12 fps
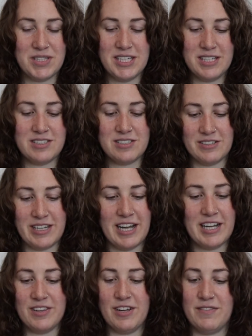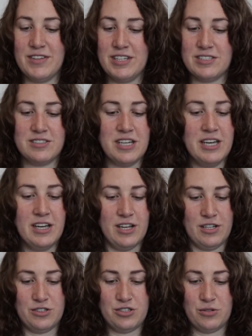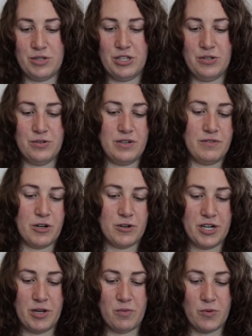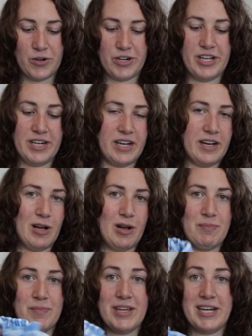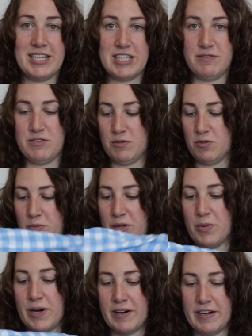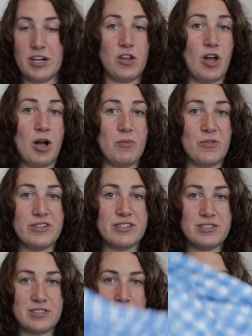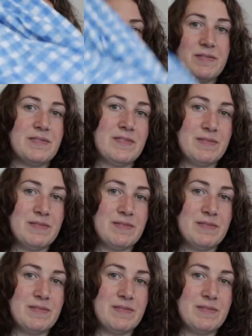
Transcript: with this. So yeah, I love this. So cute. I've already worn it, um, and I definitely will be wearing it a lot more this summer.